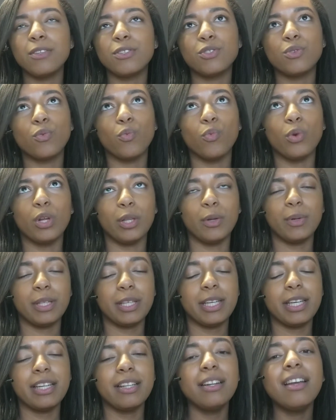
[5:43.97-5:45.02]
It's really,
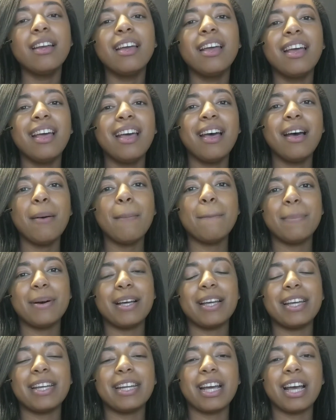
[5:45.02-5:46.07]
really good.
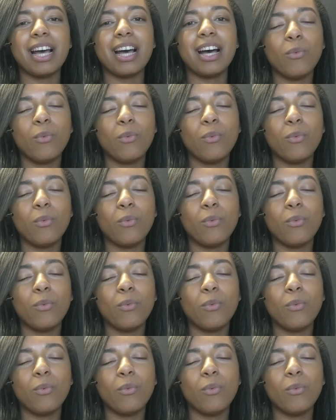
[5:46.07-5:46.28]
But